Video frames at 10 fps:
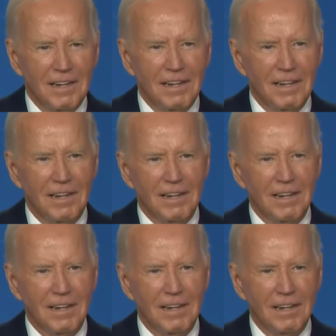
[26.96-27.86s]
Hasn't this
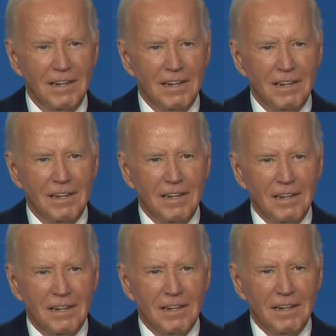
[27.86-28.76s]
now, frankly,
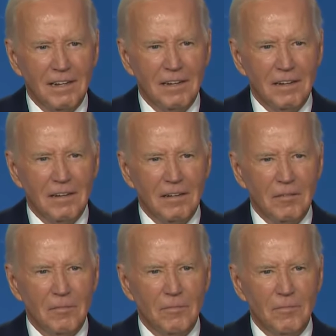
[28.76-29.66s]
become damaging for
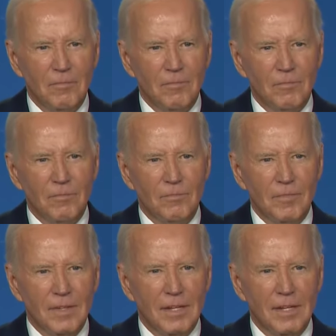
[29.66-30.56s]
America's standing in
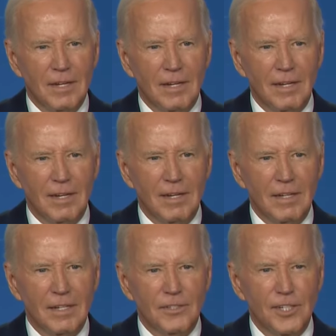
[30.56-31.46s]
the world?
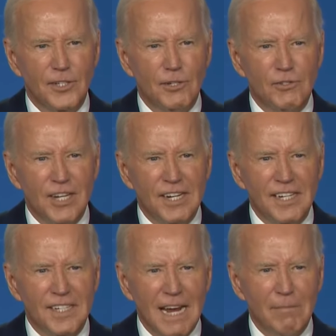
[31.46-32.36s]
Thank you. Did you see any
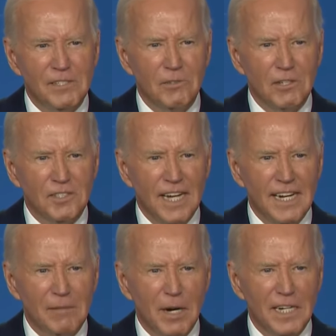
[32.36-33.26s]
damage to our
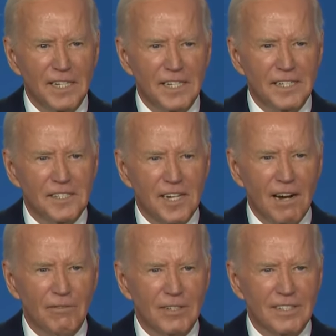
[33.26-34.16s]
standing by leading this
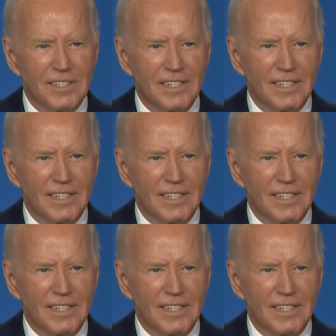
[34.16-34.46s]
conference?